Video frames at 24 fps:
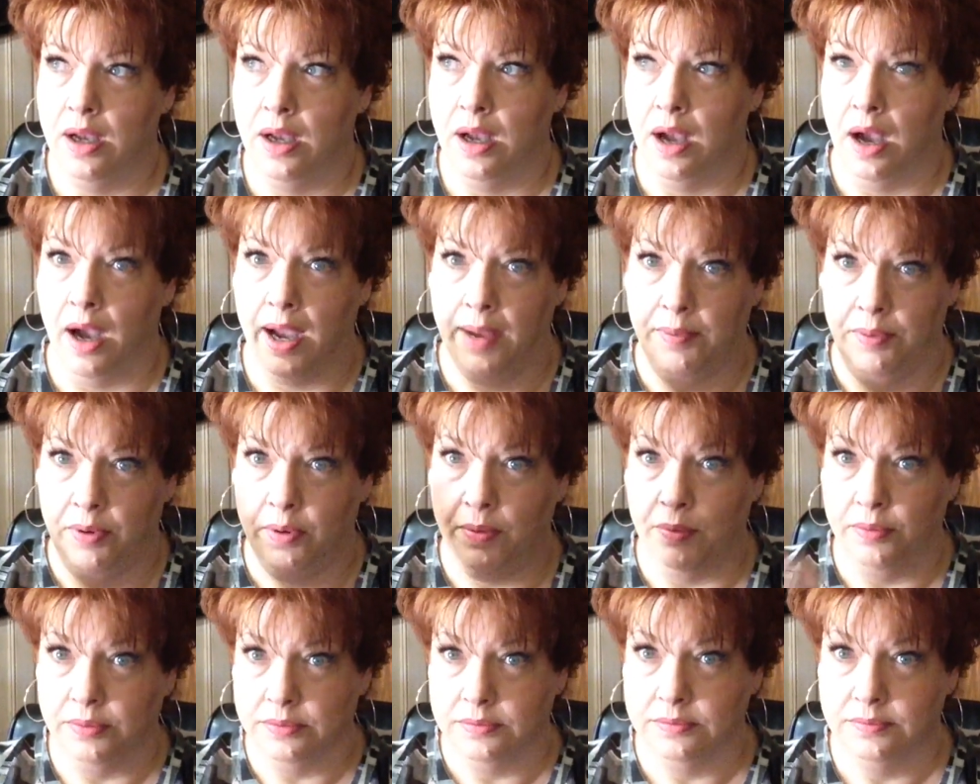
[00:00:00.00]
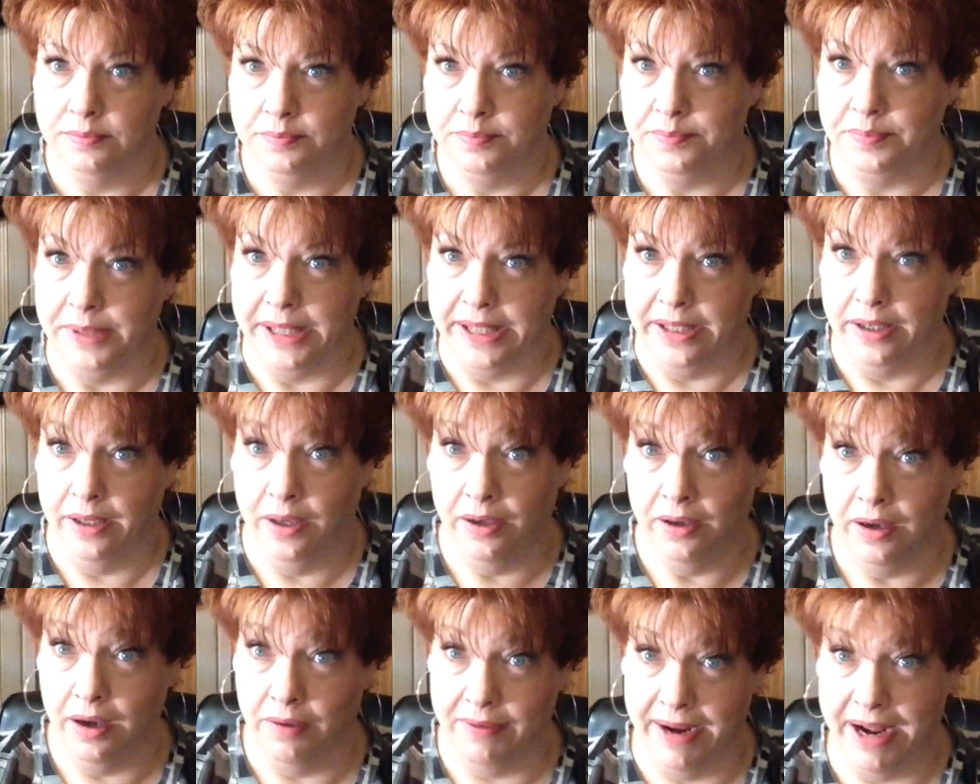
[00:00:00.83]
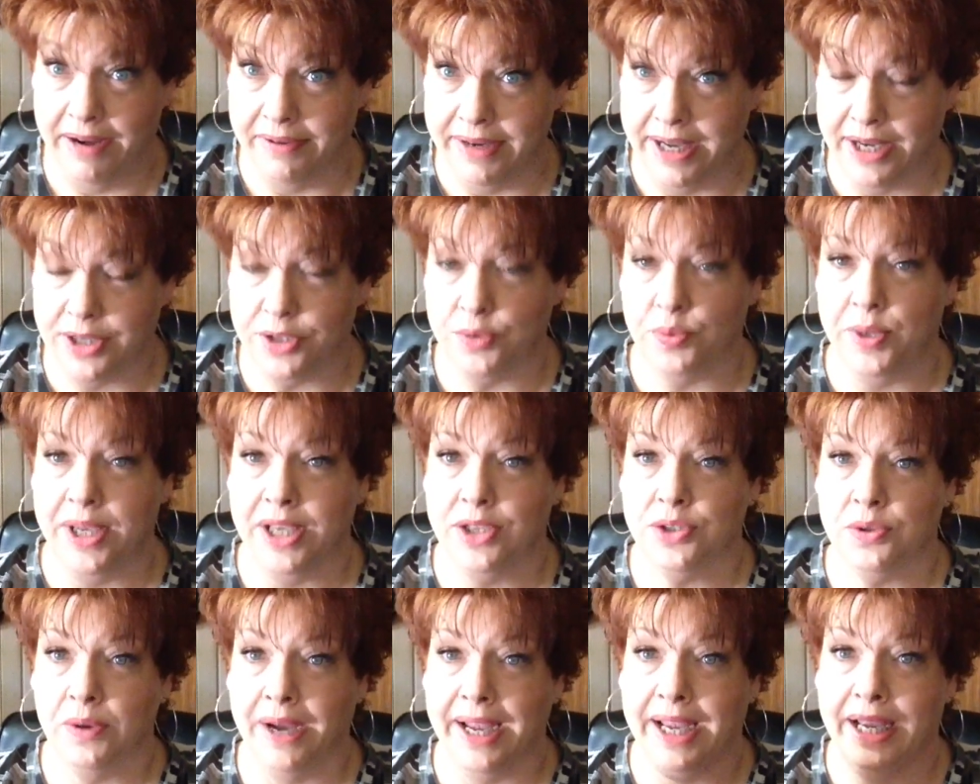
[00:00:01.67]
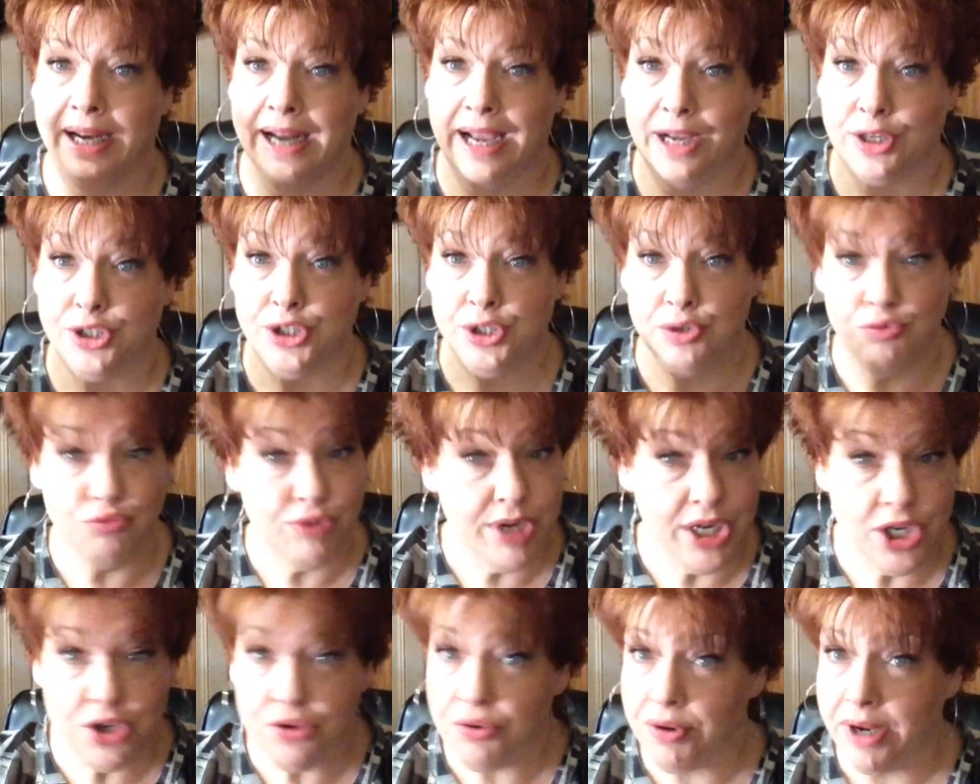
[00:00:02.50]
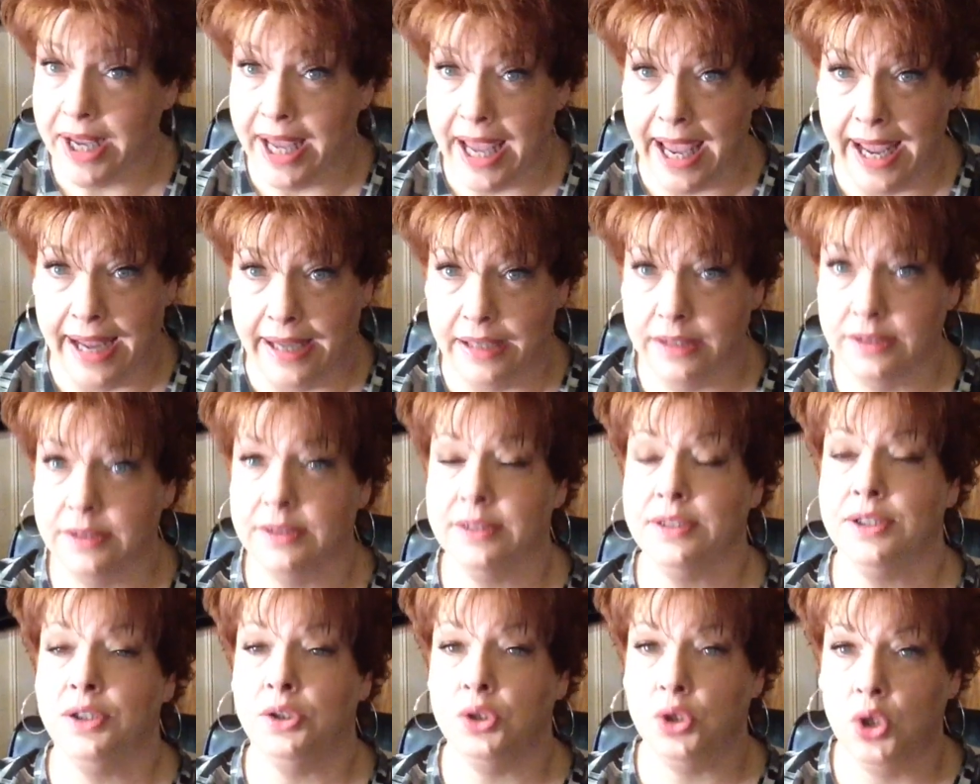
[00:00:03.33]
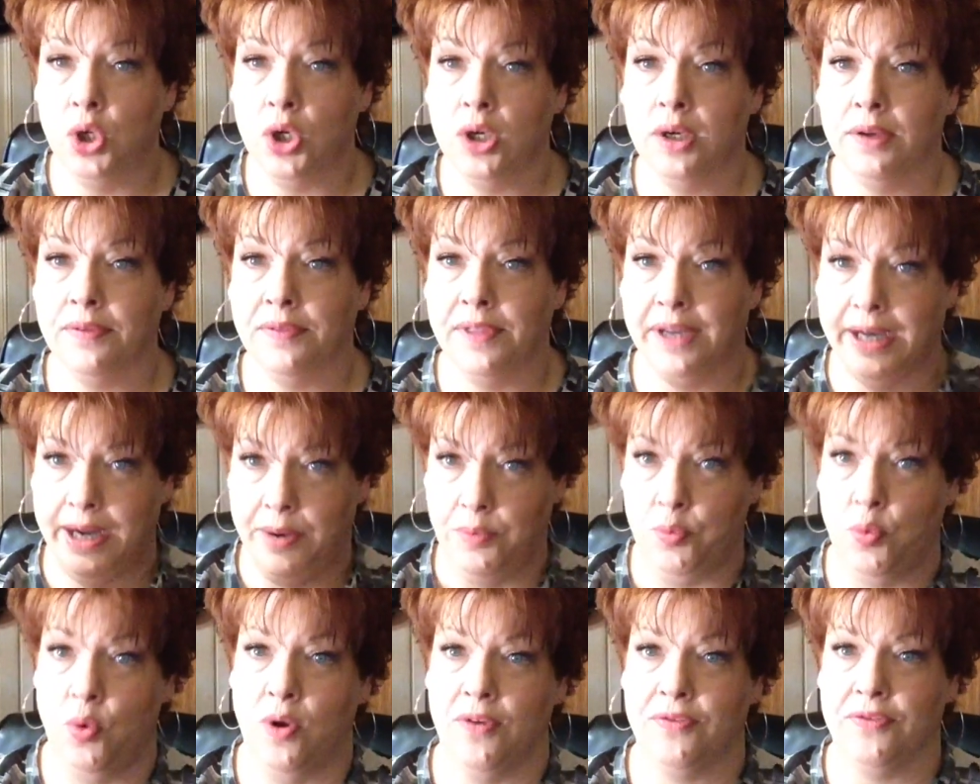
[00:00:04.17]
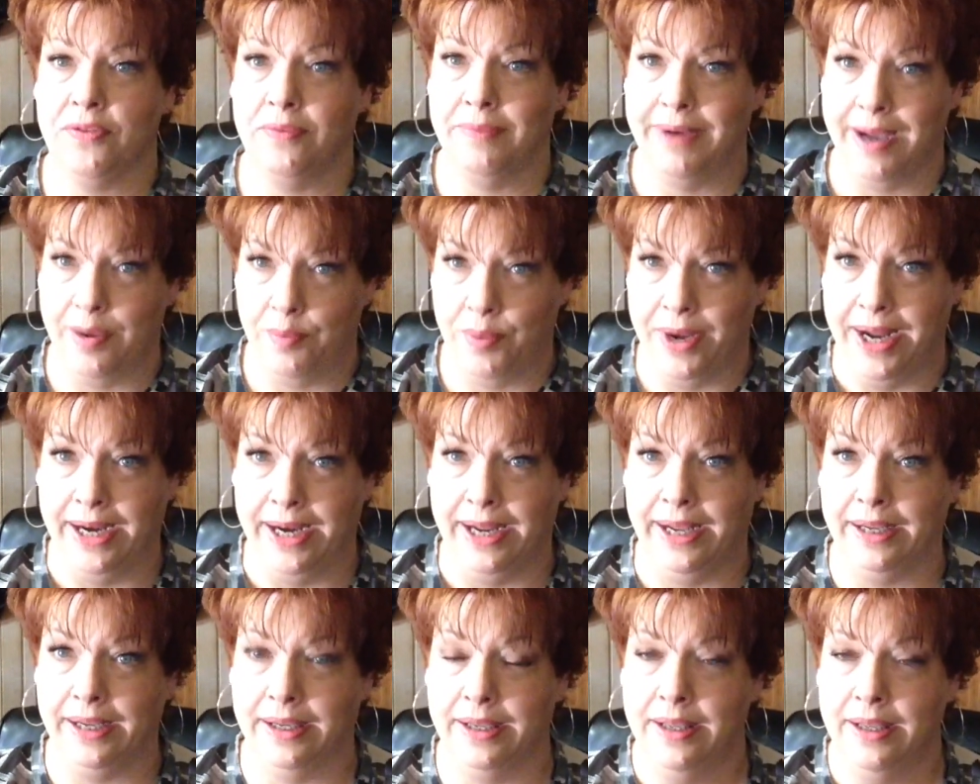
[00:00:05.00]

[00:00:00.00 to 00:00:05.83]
I will be around next week, so I could actually recreate the look that I wore for my wedding.